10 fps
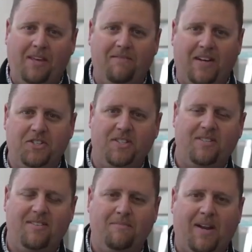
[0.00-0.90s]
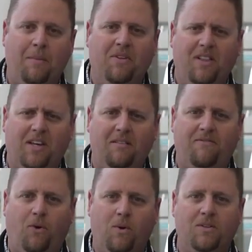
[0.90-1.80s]
to convention, but I'm really looking
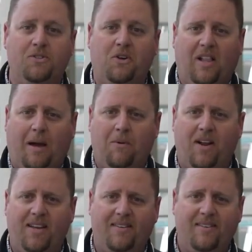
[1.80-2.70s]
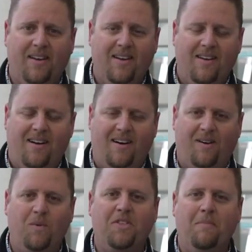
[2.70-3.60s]
forward to collaborating
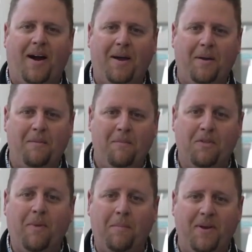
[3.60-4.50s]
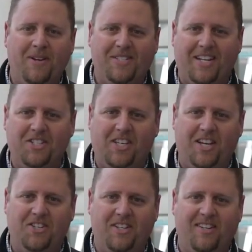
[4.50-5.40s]
uh, with my with my peers in
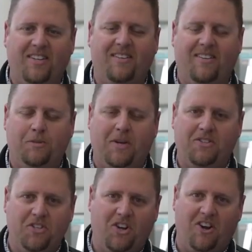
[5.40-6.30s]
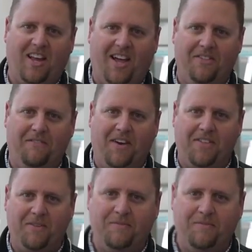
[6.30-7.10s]
education and especially sharing our Catholic faith.